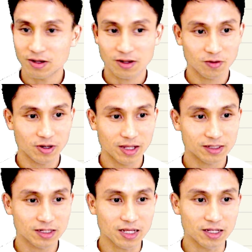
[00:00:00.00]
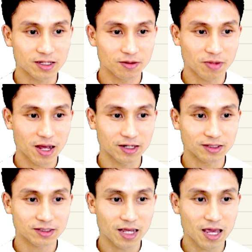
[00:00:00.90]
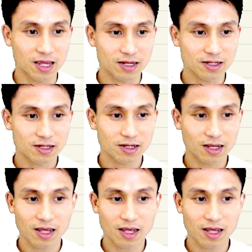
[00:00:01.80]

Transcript: wait, that's e to the minus 8.